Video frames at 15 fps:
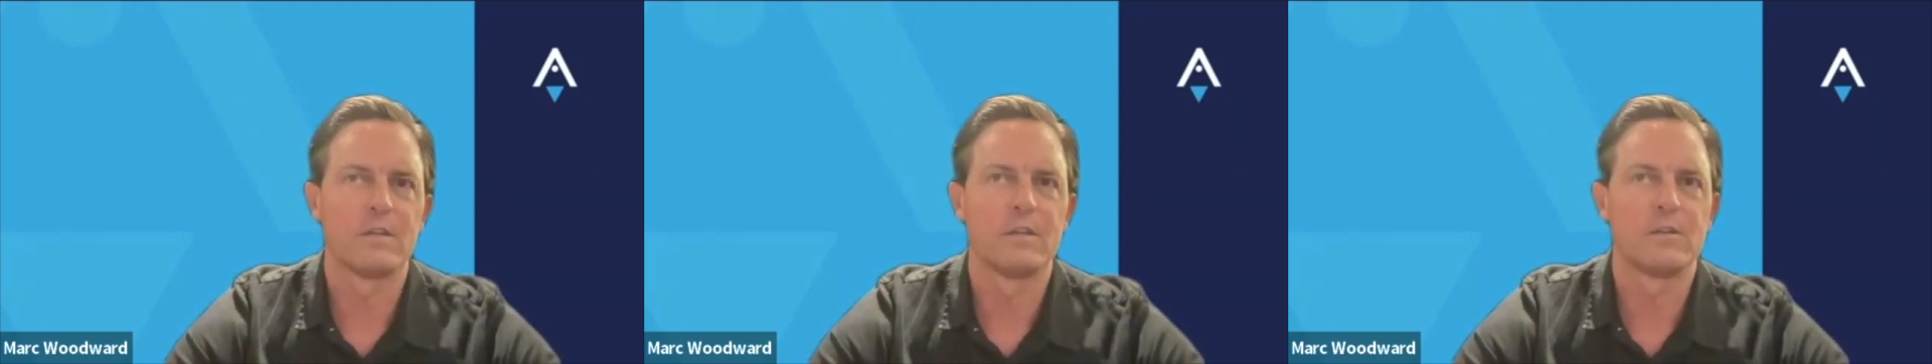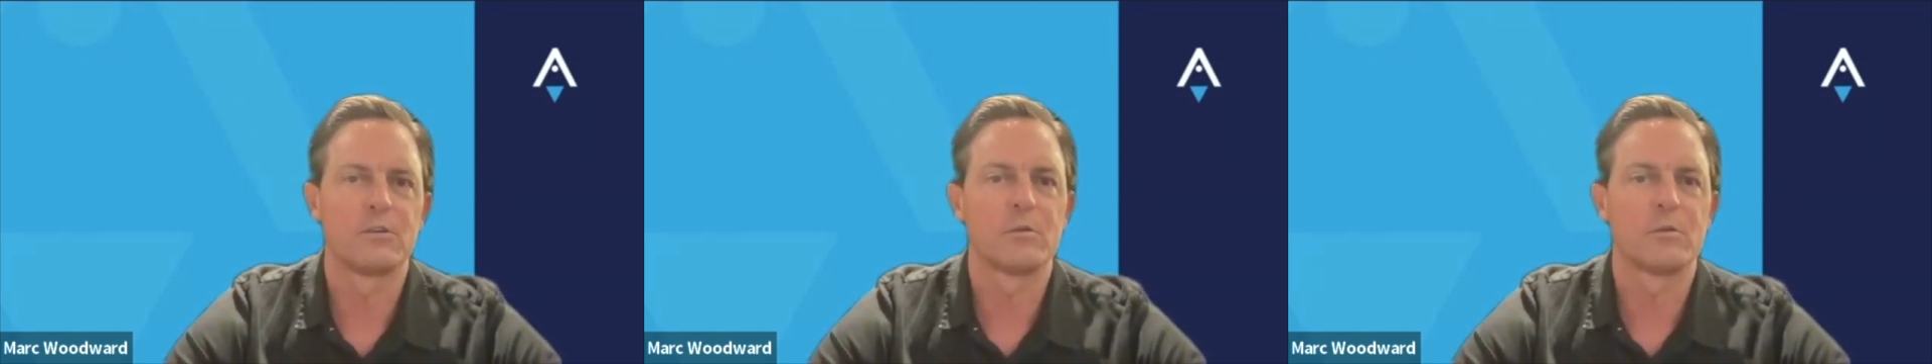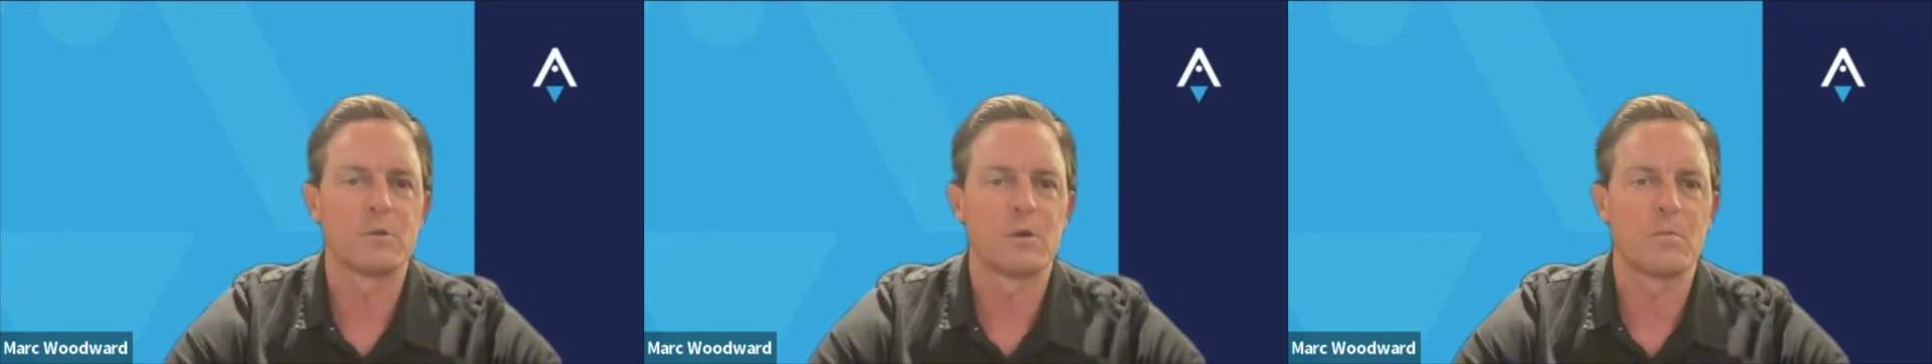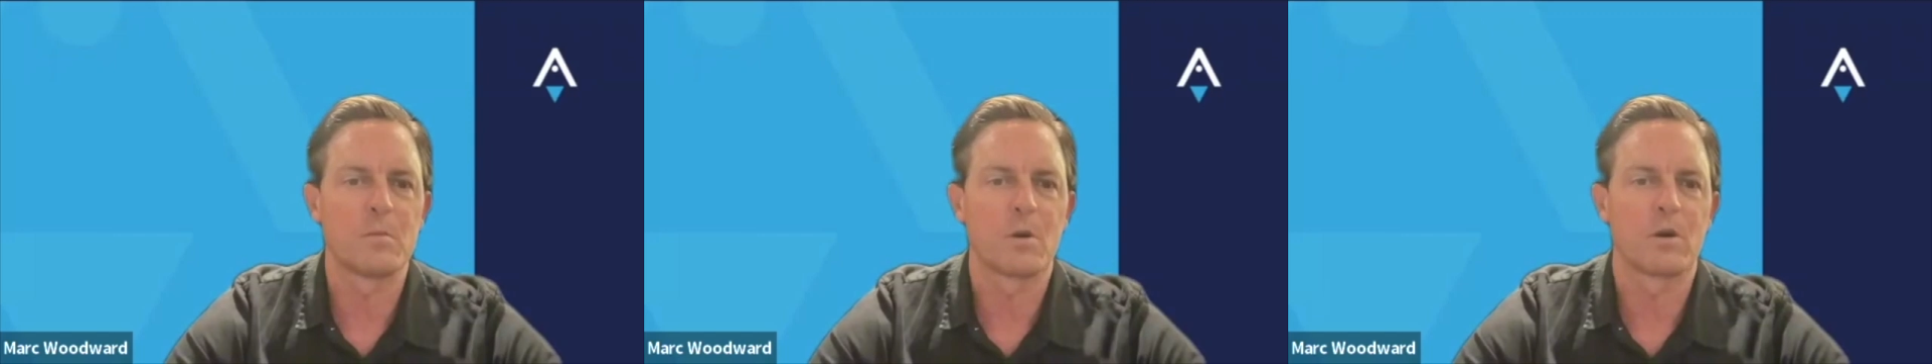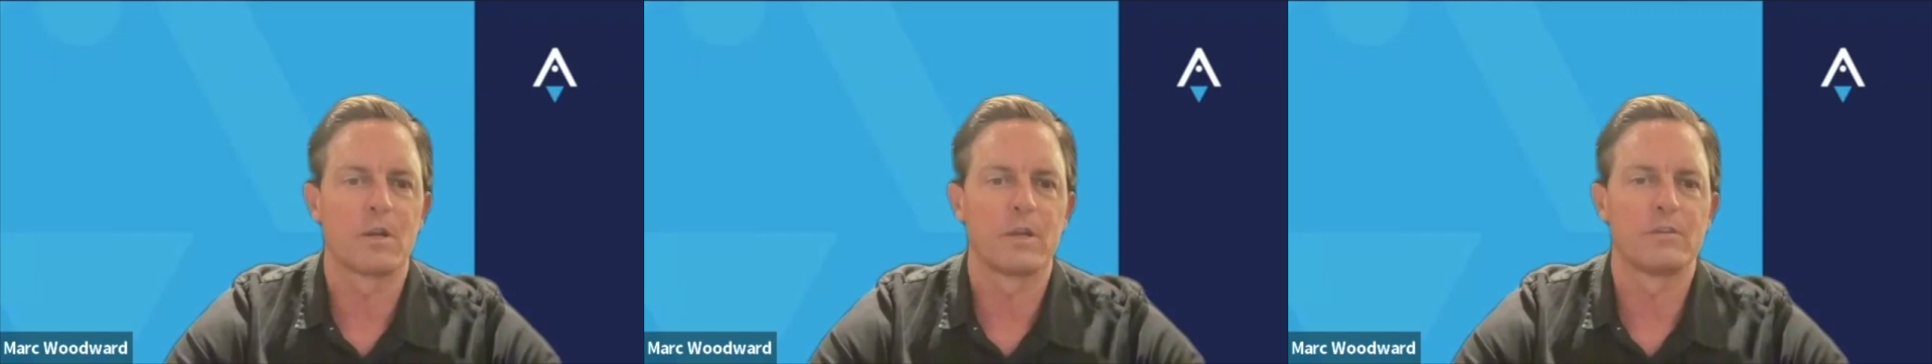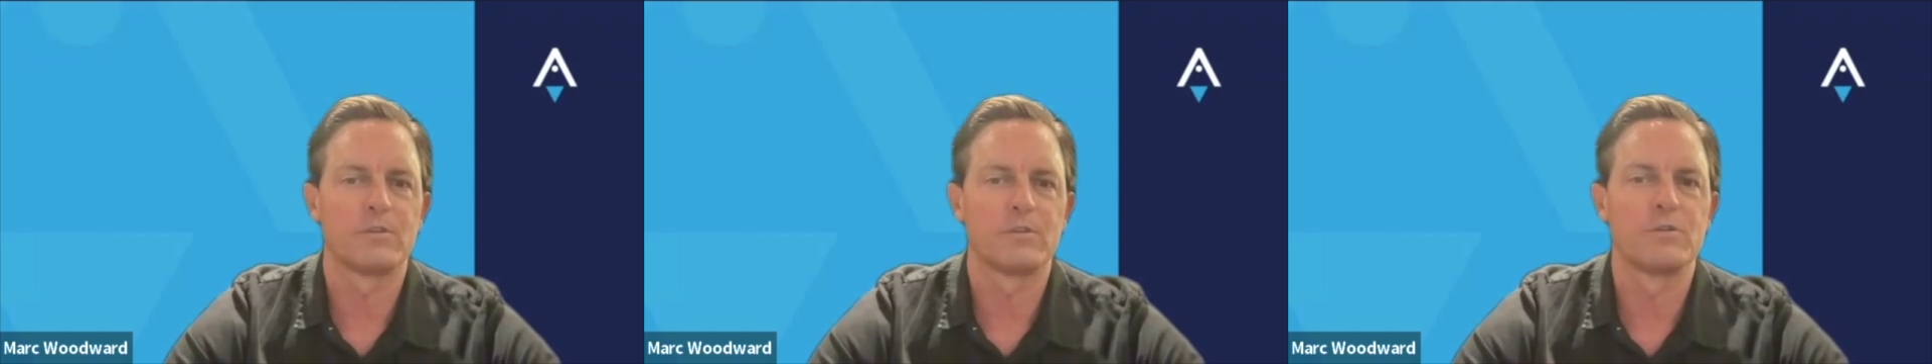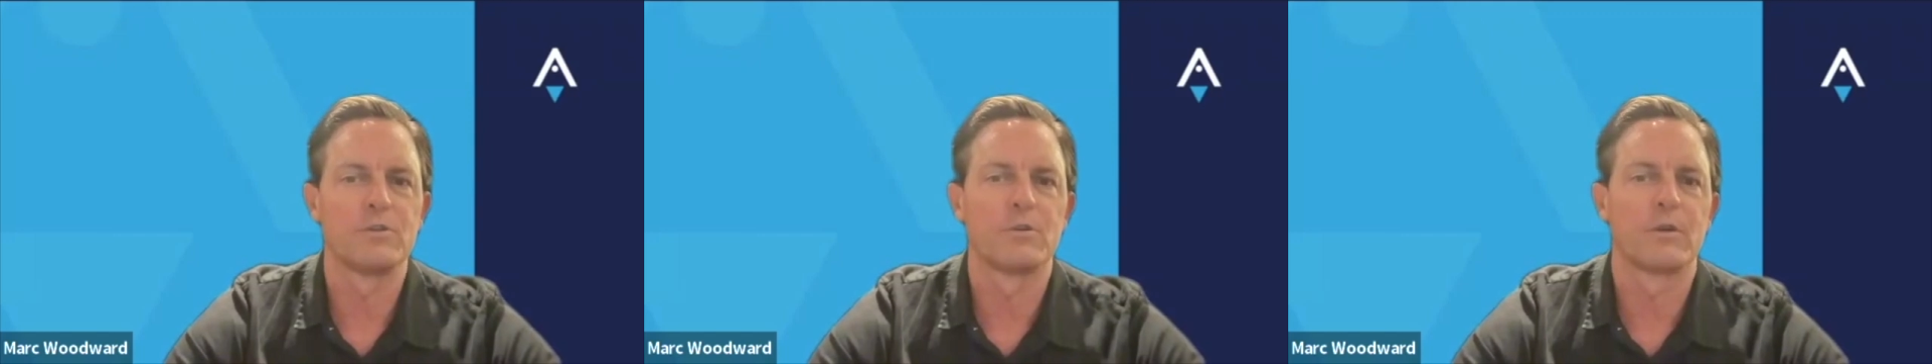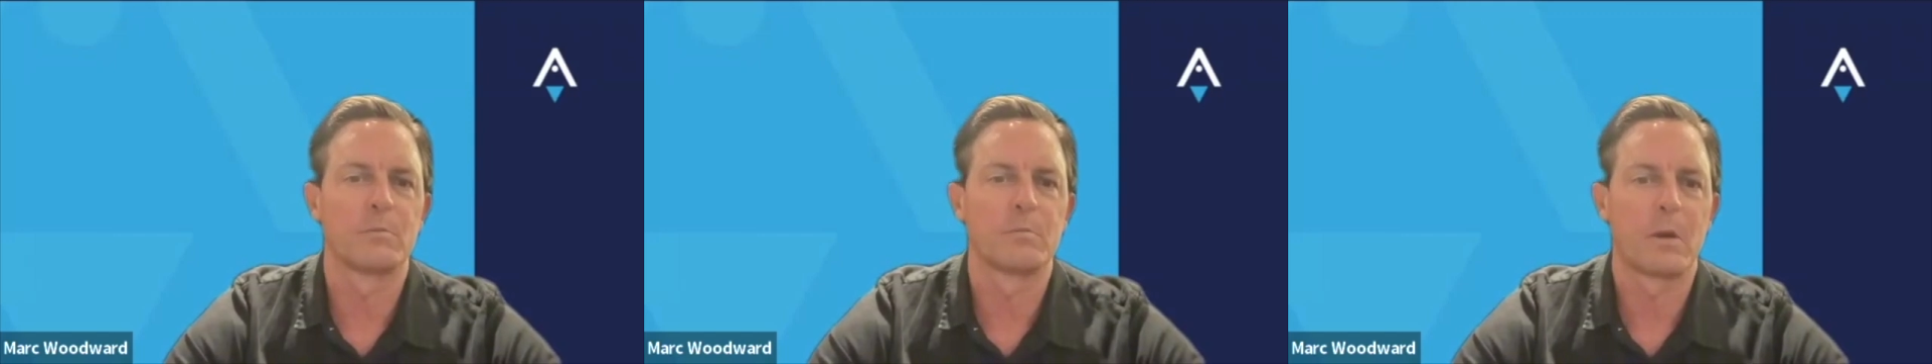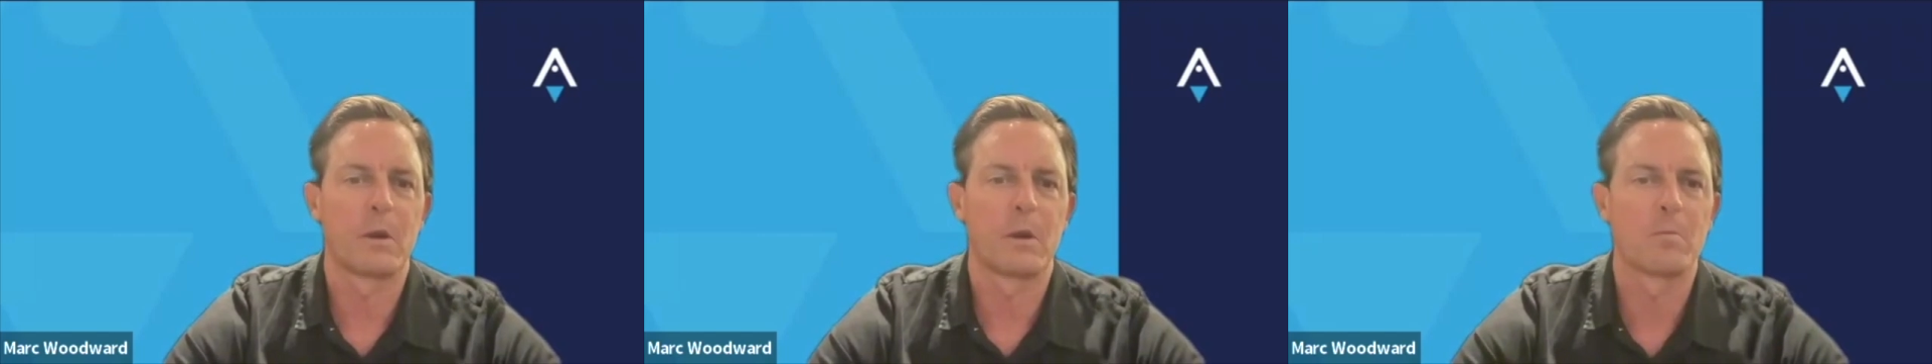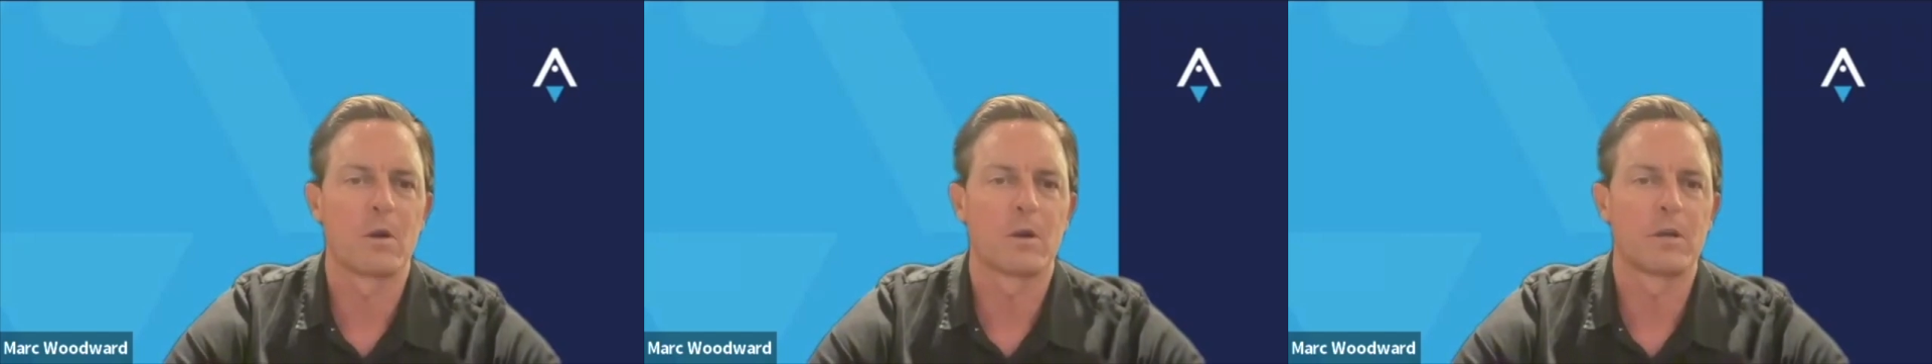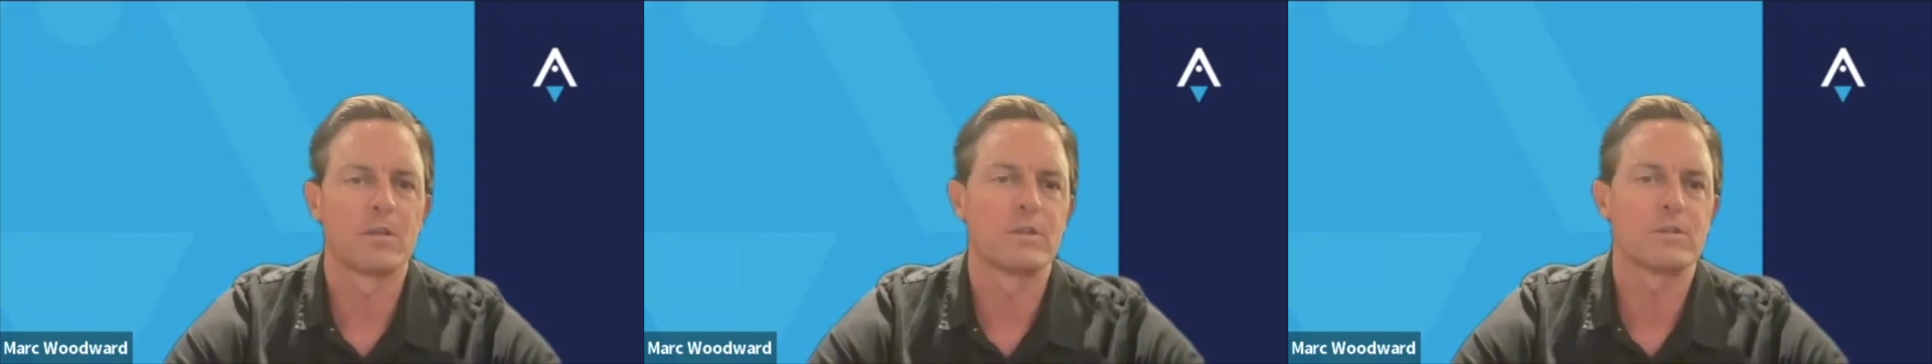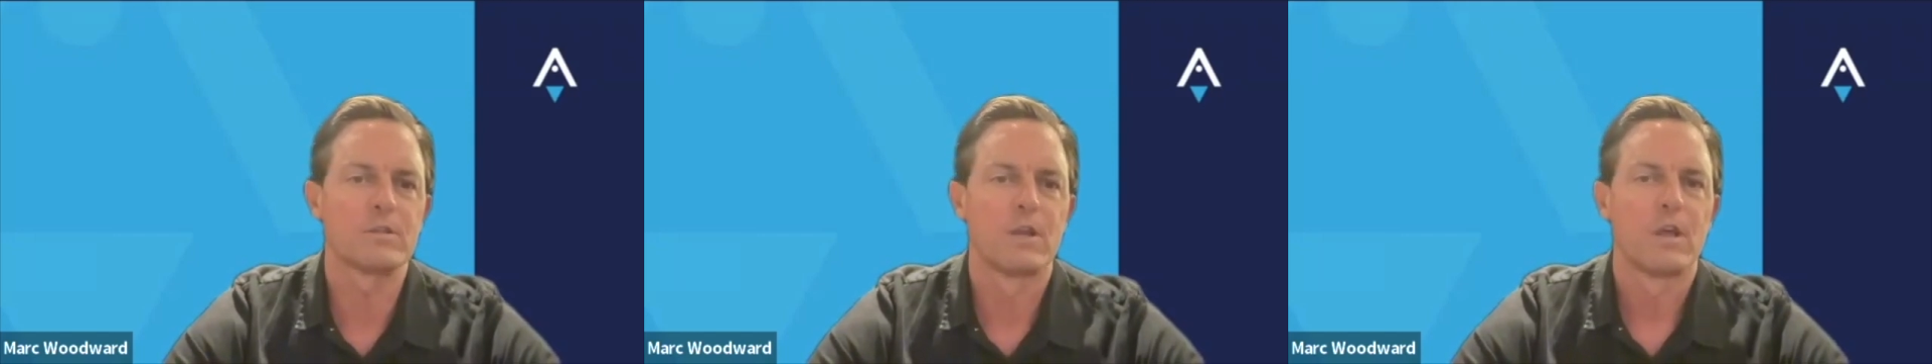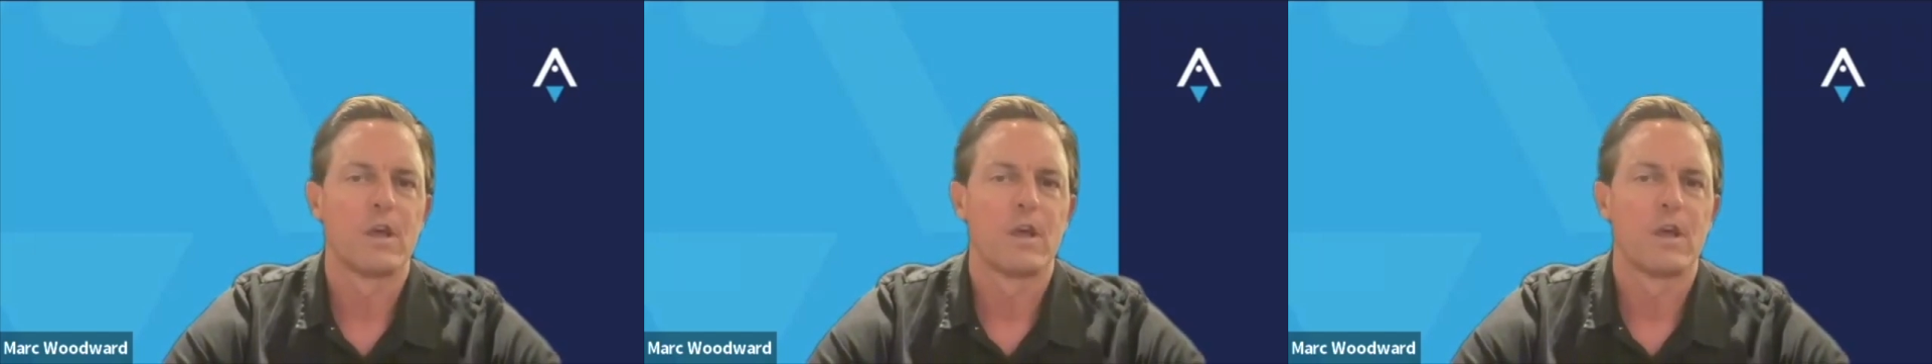into crypto markets during bear markets